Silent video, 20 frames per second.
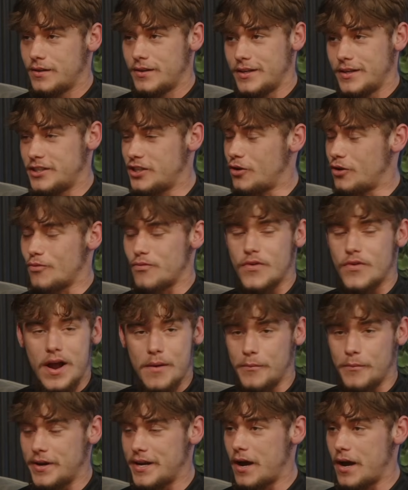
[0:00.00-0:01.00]
He should have
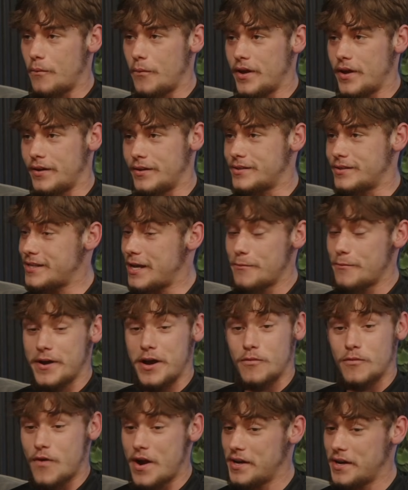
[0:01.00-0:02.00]
ran with that win. Same way I
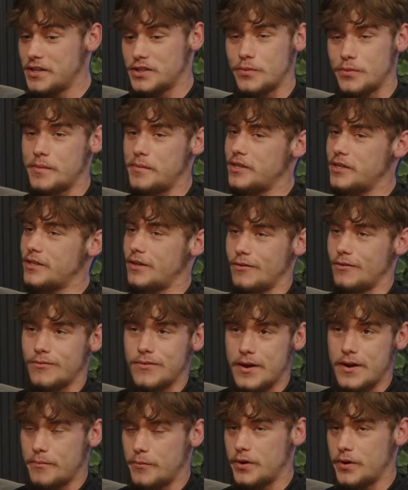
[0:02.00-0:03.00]
ran into him, he should have
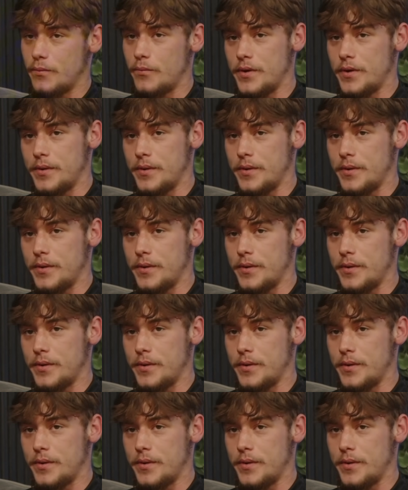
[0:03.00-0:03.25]
ran with a win.